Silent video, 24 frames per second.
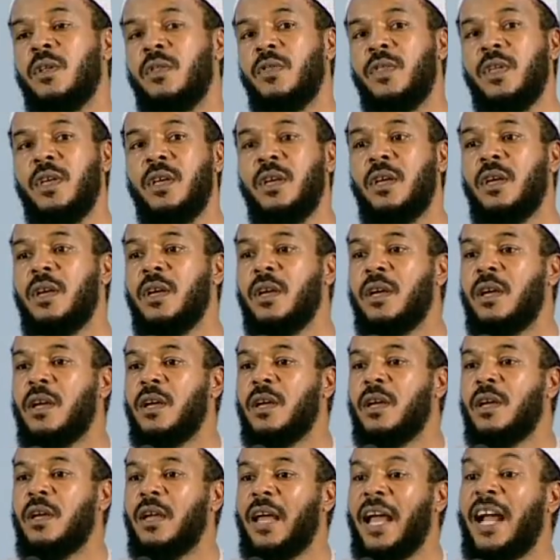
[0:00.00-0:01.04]
the
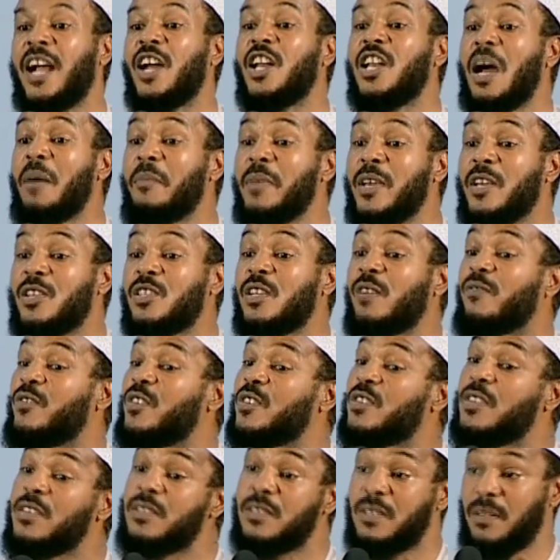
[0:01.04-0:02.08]
economics of the
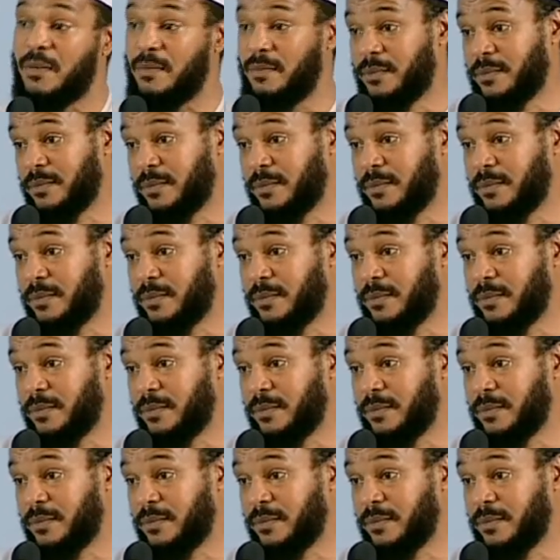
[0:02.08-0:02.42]
system.